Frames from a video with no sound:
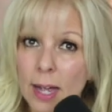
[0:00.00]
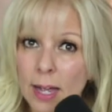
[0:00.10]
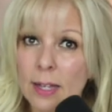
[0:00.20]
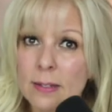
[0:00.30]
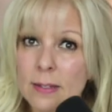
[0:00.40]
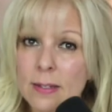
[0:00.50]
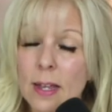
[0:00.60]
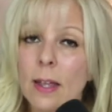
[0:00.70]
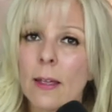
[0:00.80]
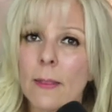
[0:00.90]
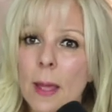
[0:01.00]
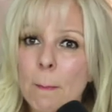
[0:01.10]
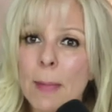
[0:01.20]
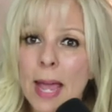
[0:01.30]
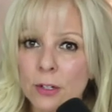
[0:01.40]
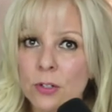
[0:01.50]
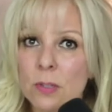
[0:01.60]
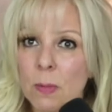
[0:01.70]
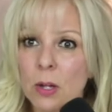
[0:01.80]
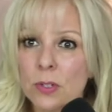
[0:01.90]
us that
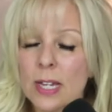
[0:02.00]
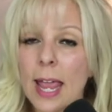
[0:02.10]
matters most.